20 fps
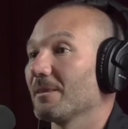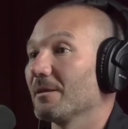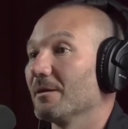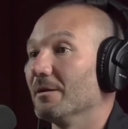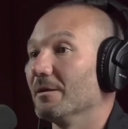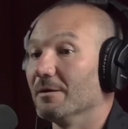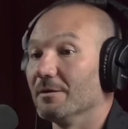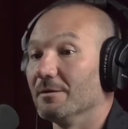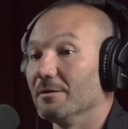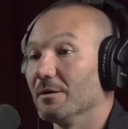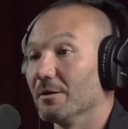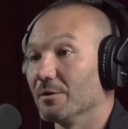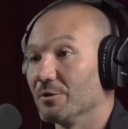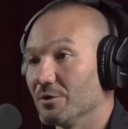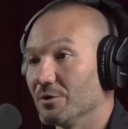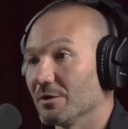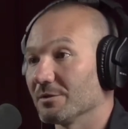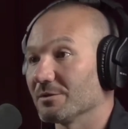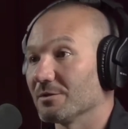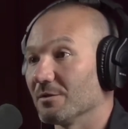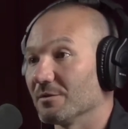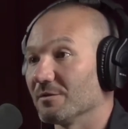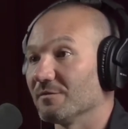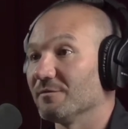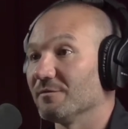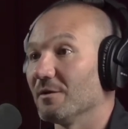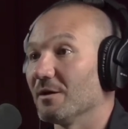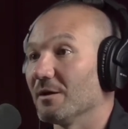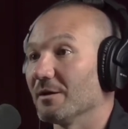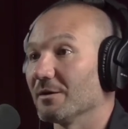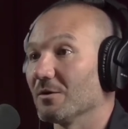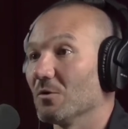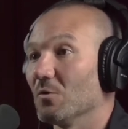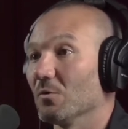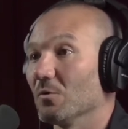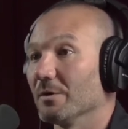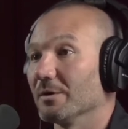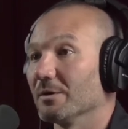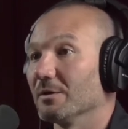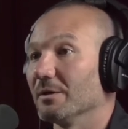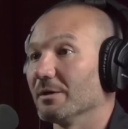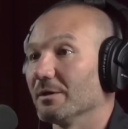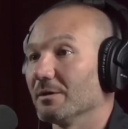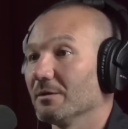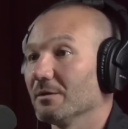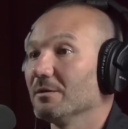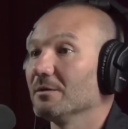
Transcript: and adjust on the fly accordingly.